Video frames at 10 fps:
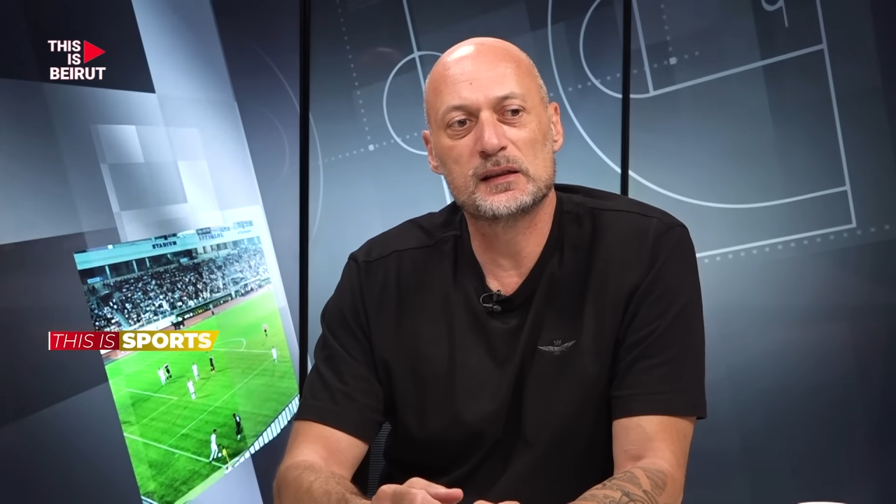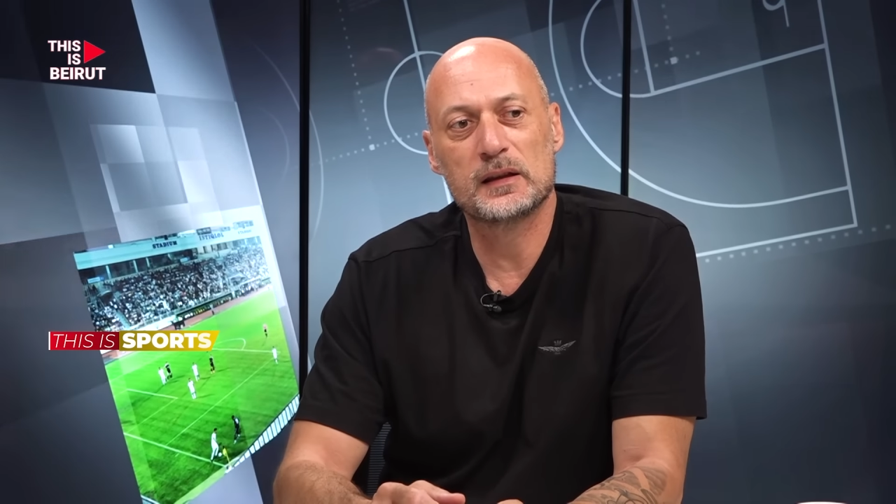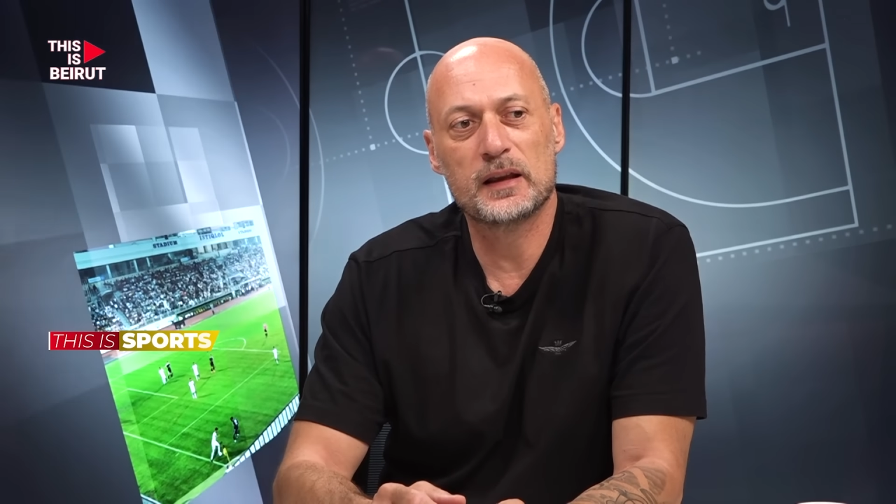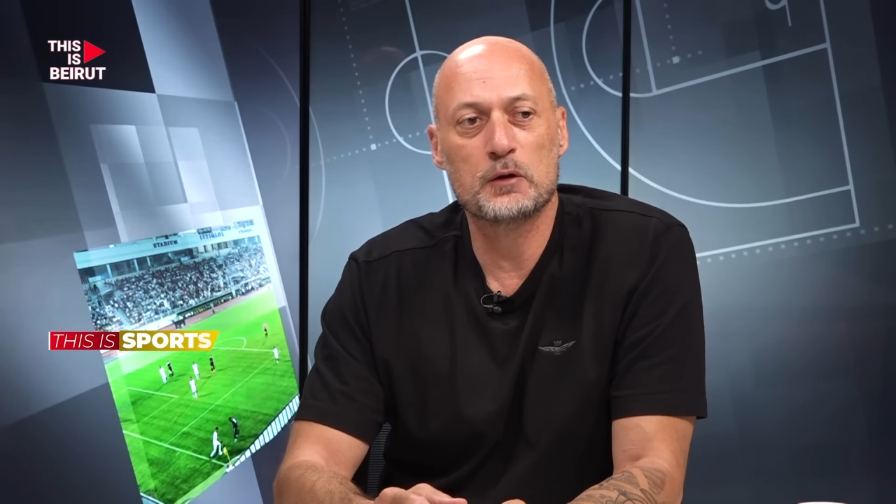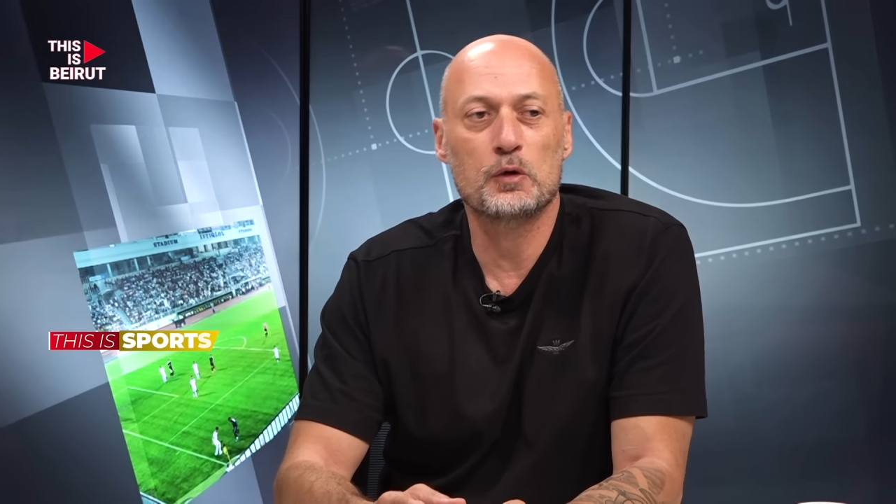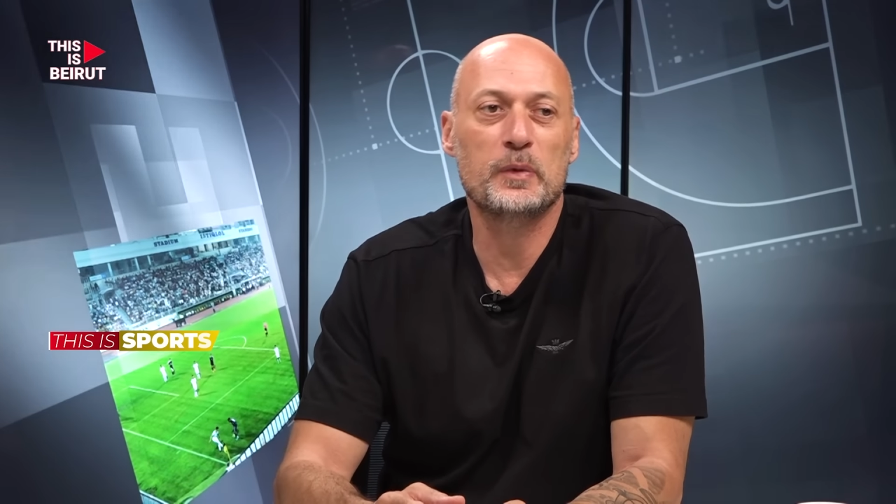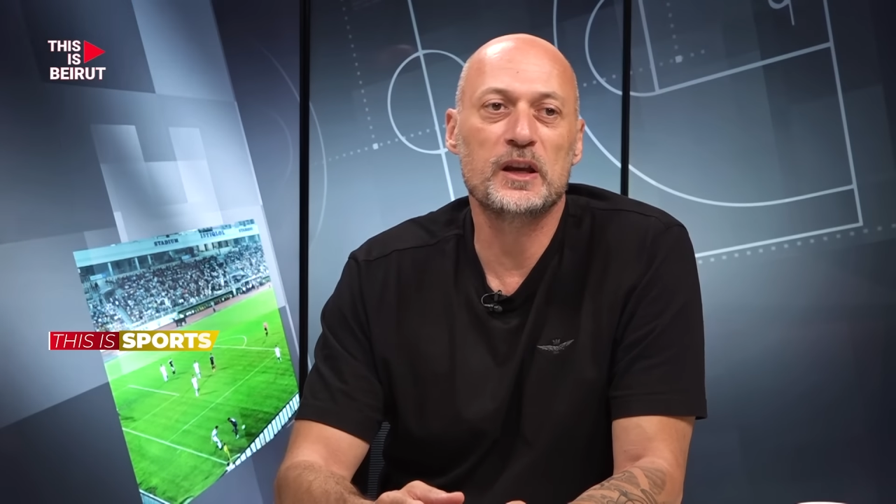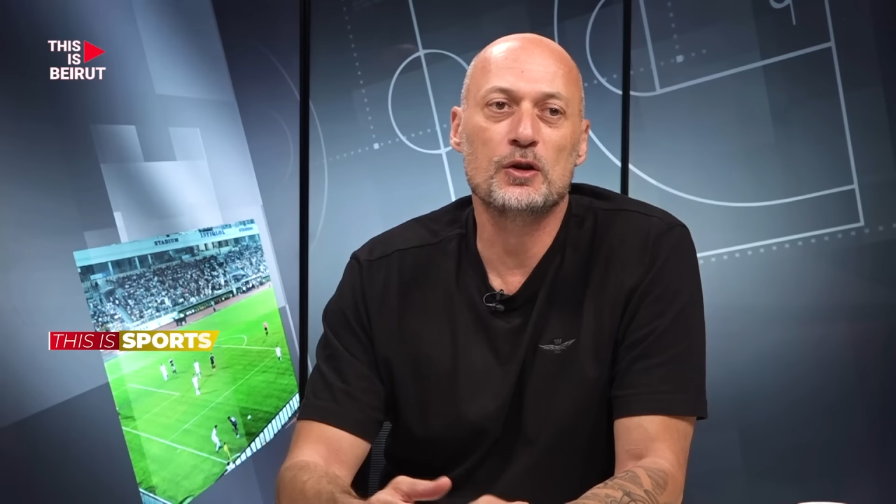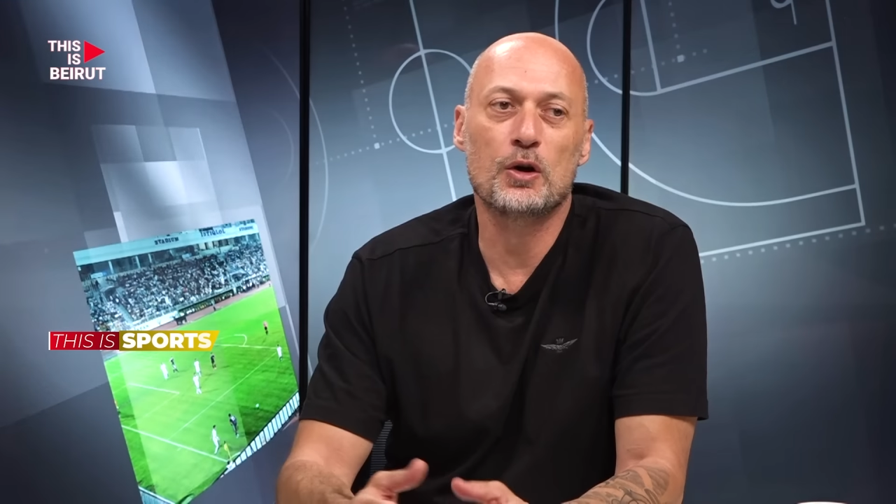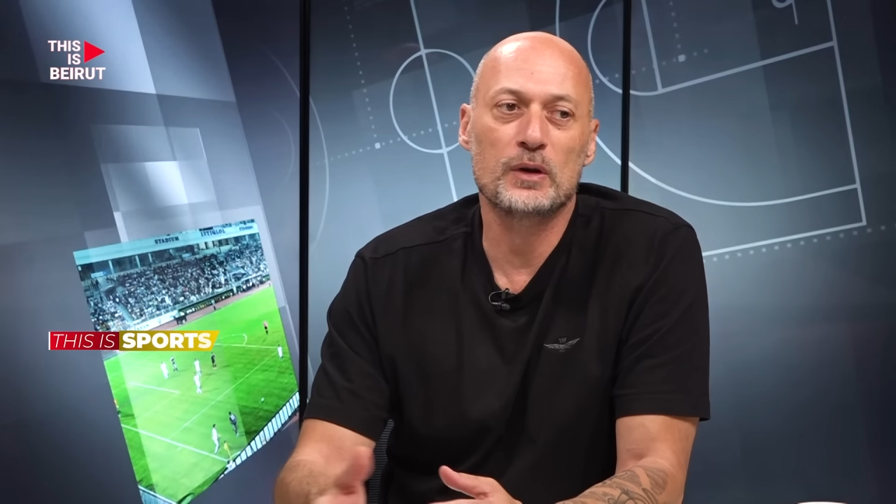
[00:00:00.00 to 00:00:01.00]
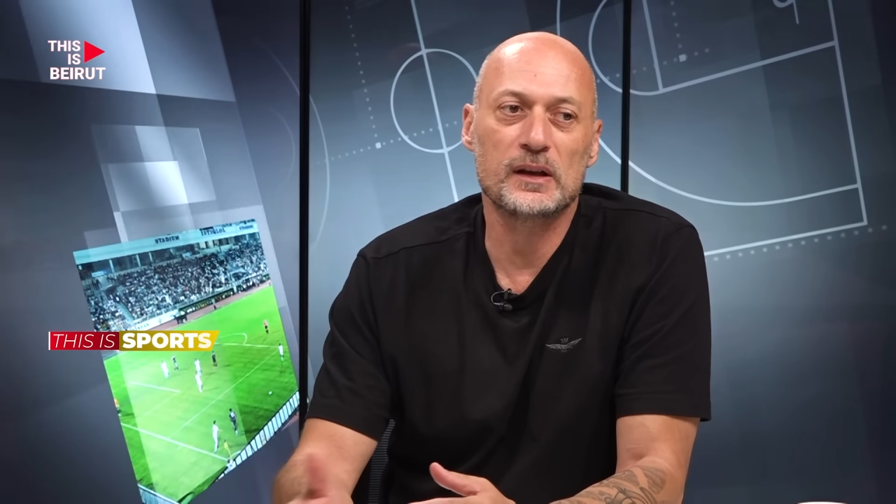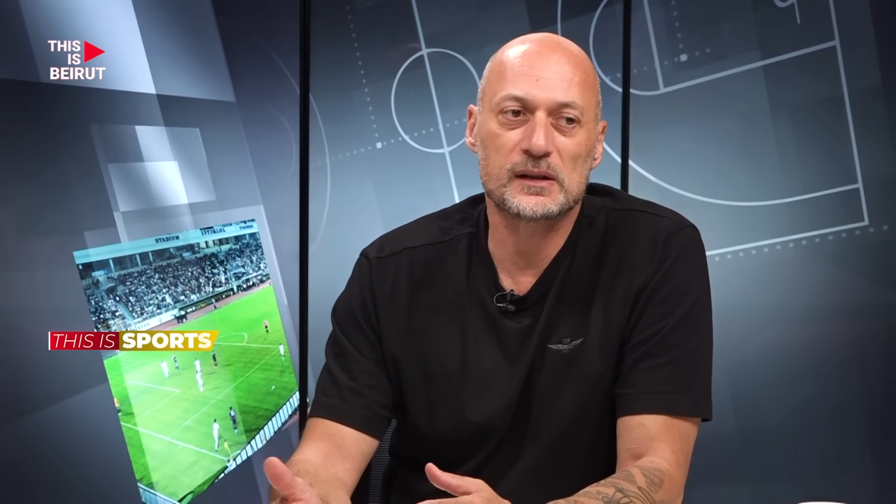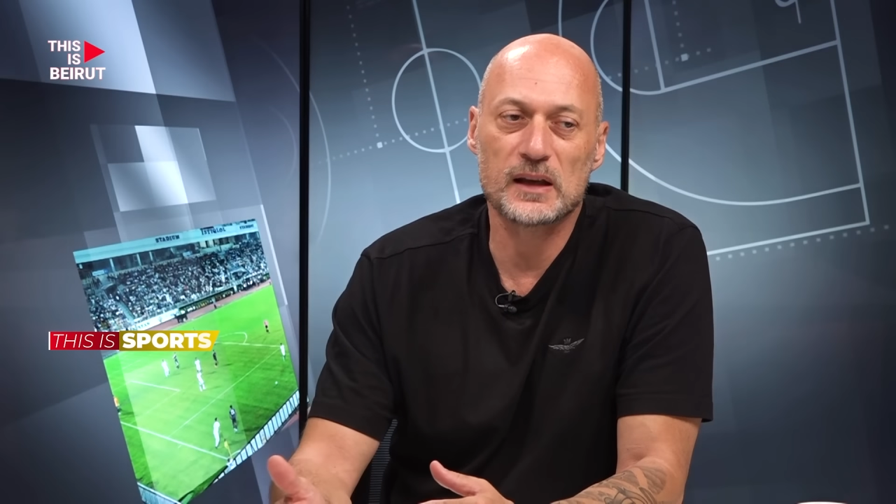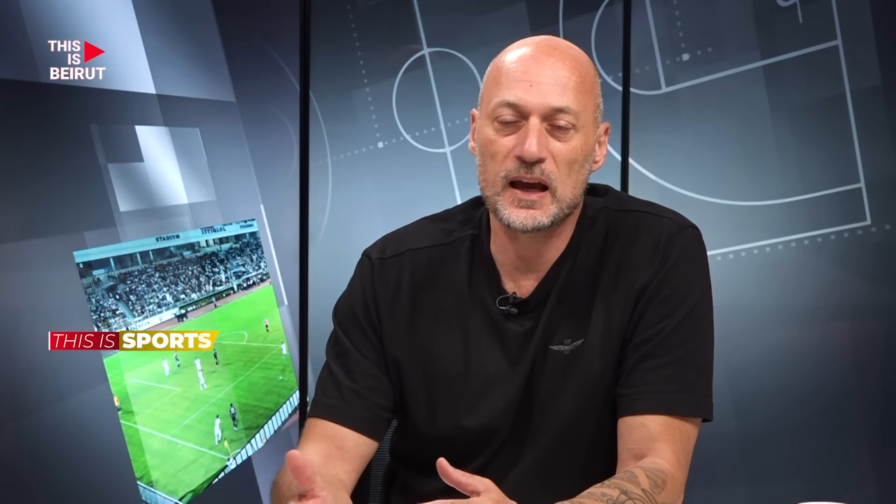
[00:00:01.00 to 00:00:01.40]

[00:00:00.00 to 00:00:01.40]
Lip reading: there will be no List